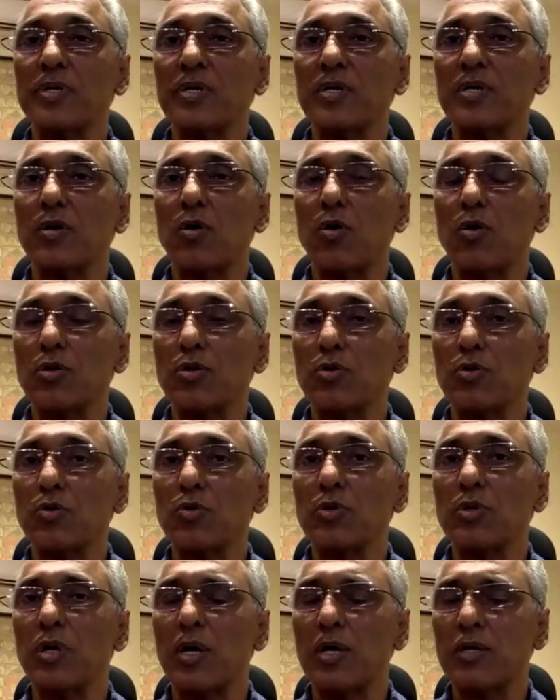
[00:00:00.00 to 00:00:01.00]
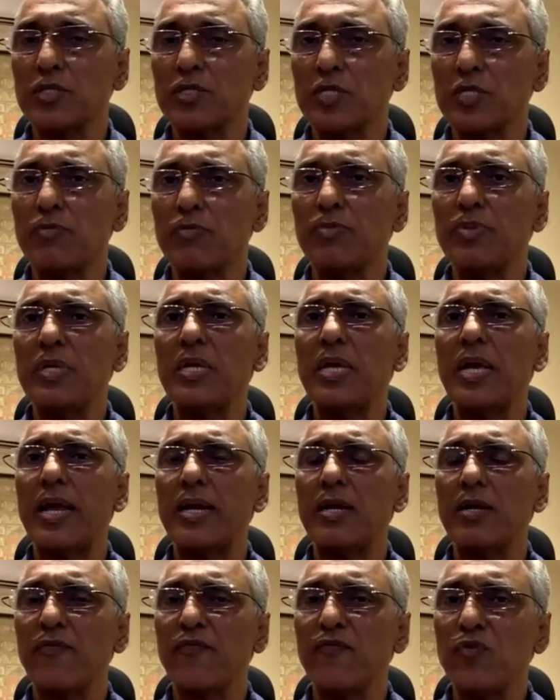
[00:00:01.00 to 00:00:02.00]
SIDBI
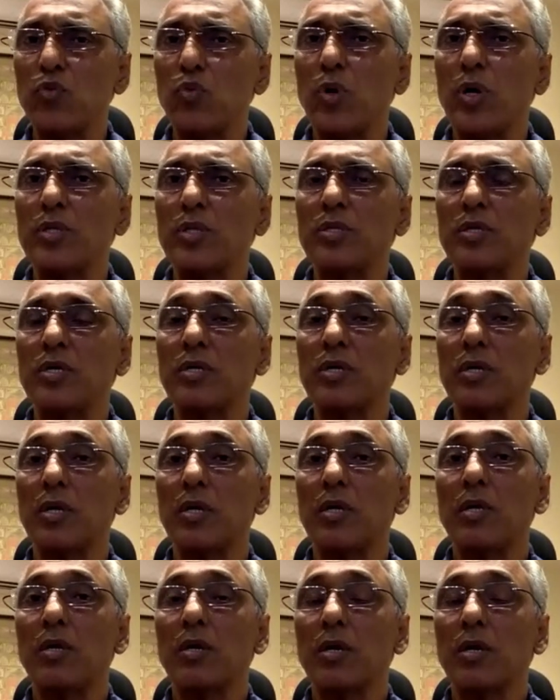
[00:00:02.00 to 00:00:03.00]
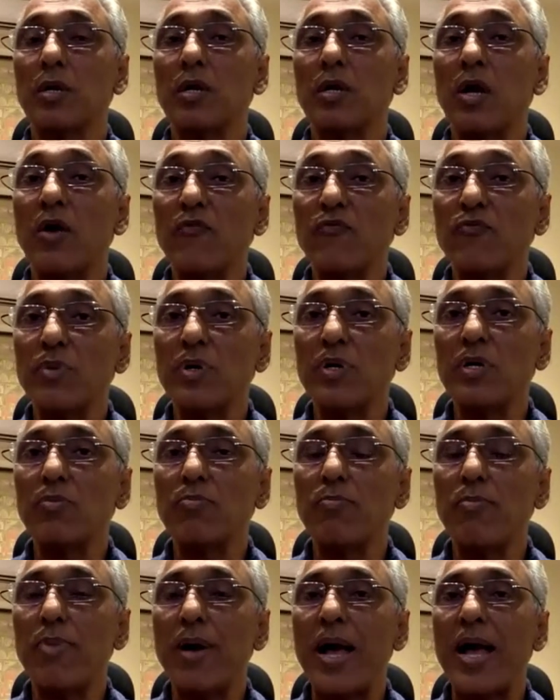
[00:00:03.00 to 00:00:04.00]
and a few other
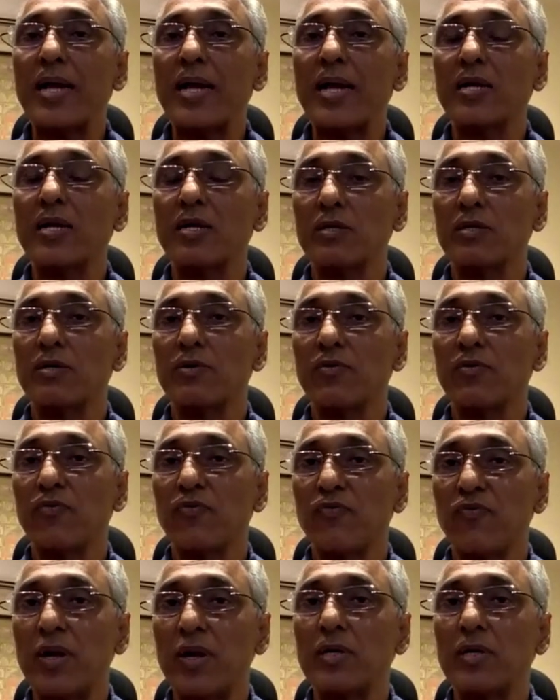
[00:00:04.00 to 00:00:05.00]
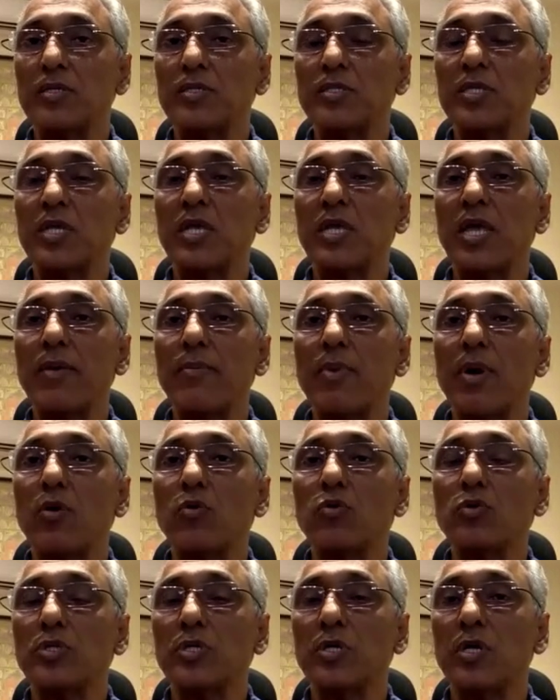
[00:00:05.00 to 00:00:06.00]
government-backed funds came
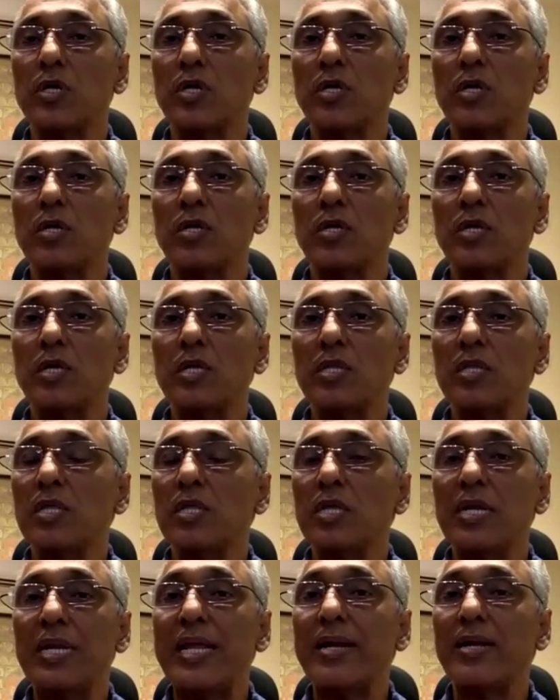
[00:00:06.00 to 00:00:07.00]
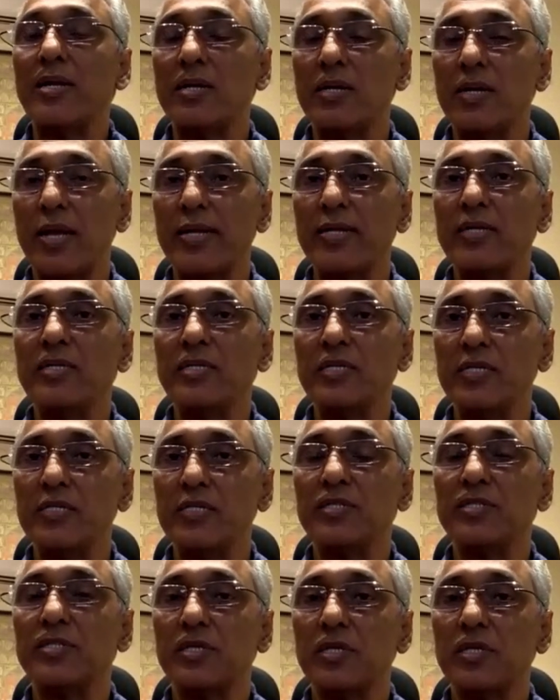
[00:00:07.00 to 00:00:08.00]
out in the late
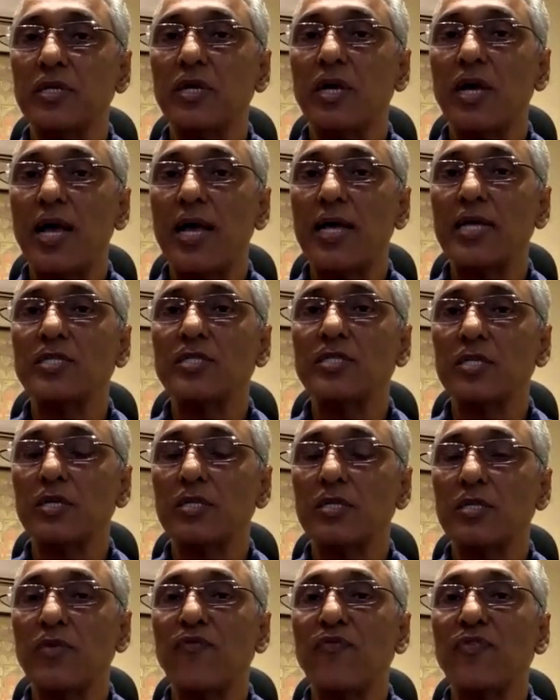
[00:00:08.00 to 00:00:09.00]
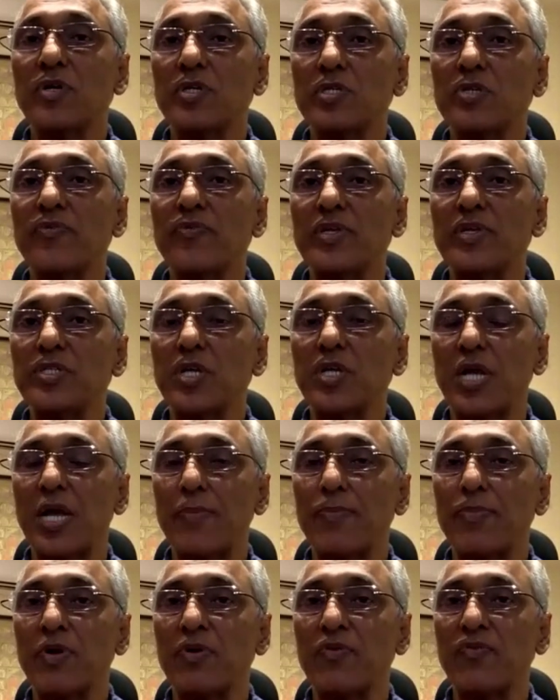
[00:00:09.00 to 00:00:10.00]
90s as the first venture
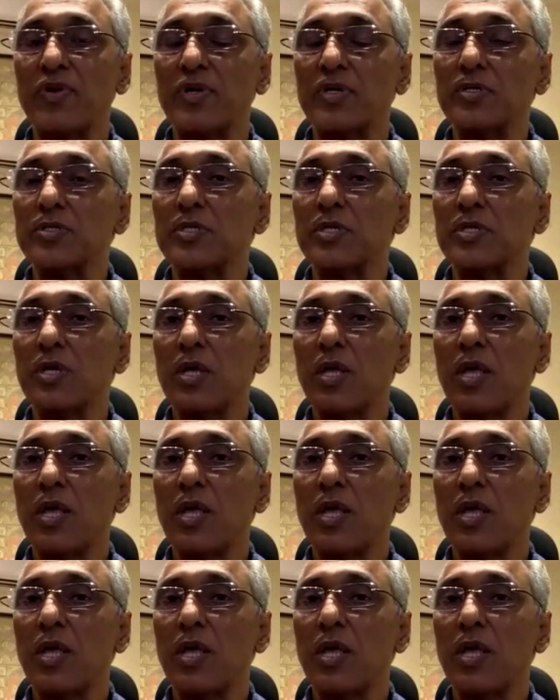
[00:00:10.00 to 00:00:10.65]
capital funds.